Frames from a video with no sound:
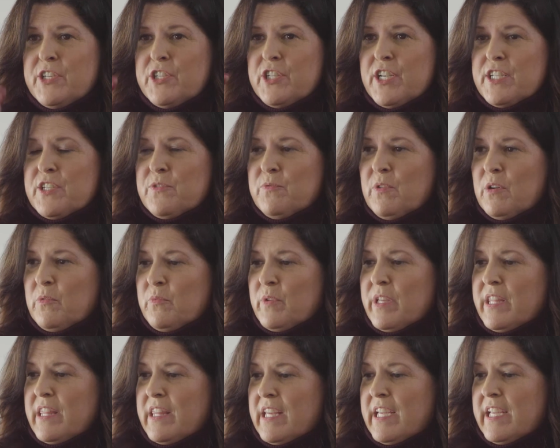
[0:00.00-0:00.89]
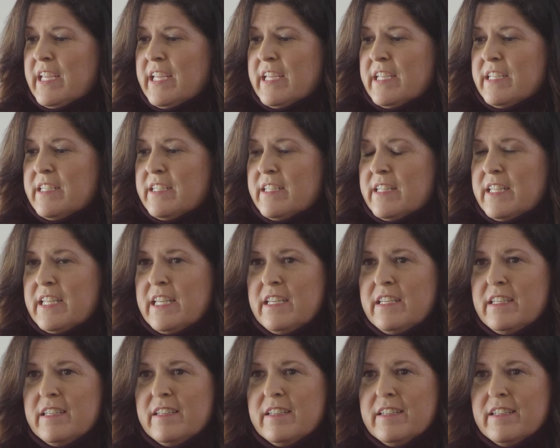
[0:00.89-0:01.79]
just what we think is
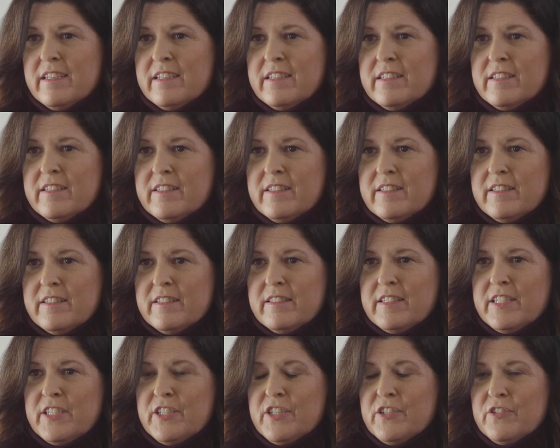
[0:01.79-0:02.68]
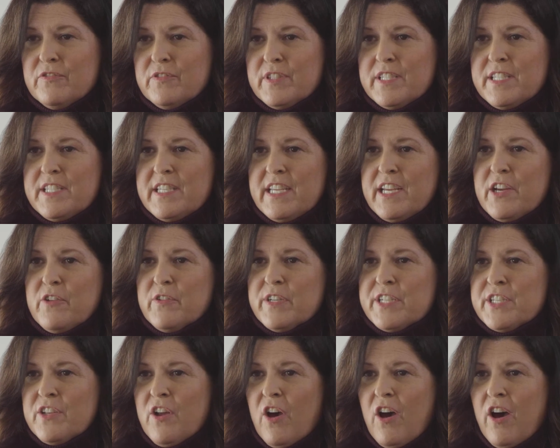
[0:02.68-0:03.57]
the
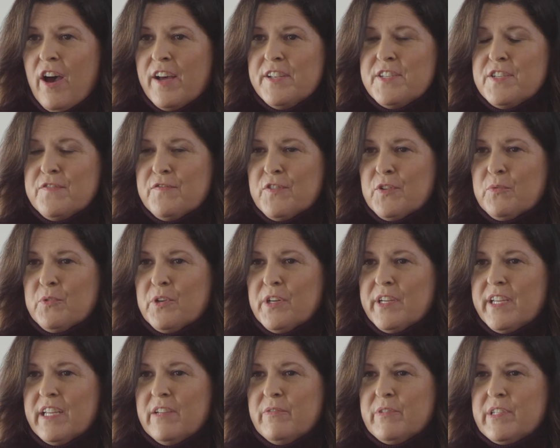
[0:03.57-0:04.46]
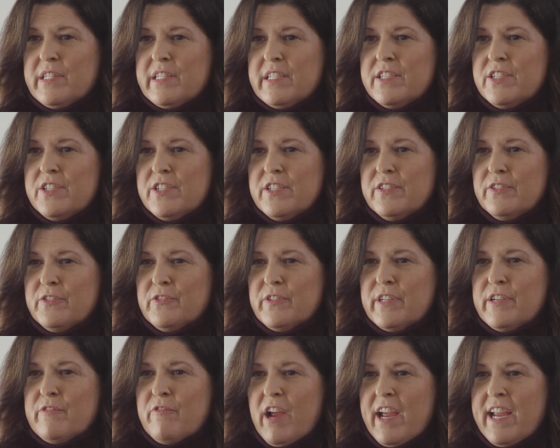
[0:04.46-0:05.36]
secret sauce for working with these
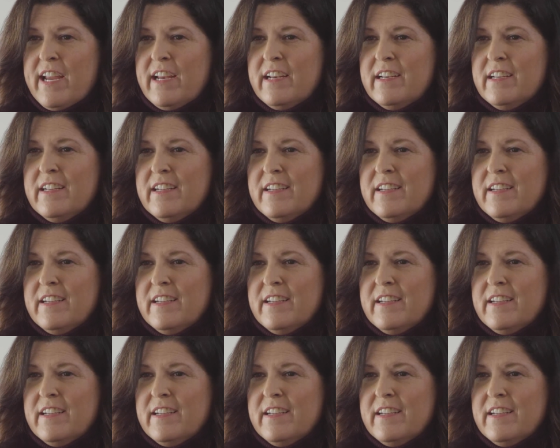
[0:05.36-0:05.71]
children, right?